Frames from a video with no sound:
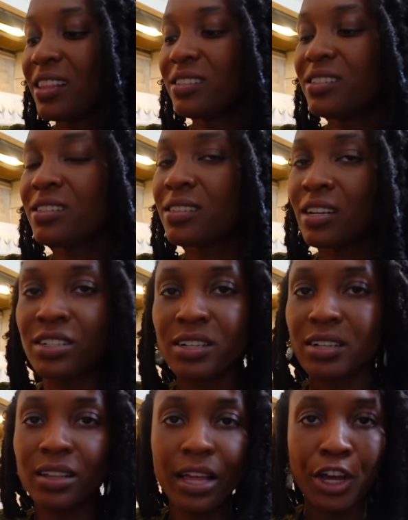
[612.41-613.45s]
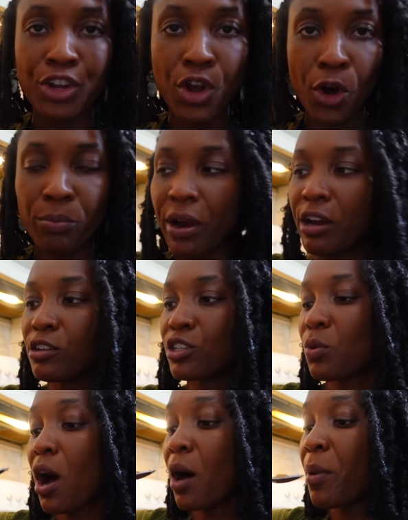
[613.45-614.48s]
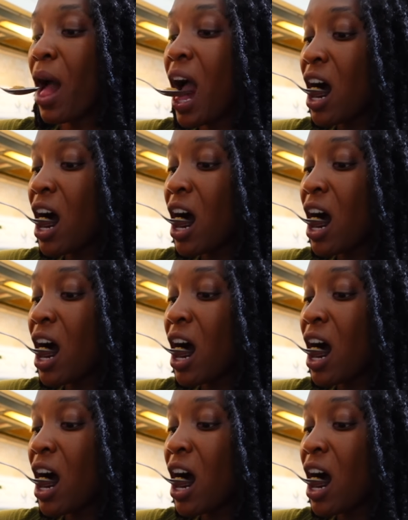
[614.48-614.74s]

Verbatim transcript: this is such a like a no-brainer swap.